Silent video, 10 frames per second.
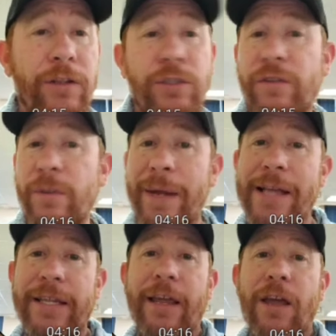So if somebody
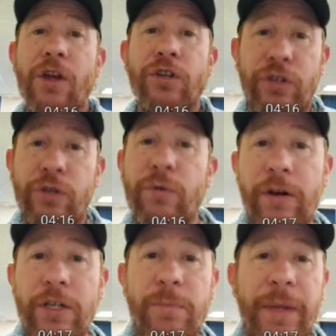has a
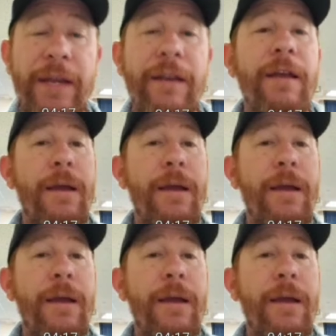200 speed,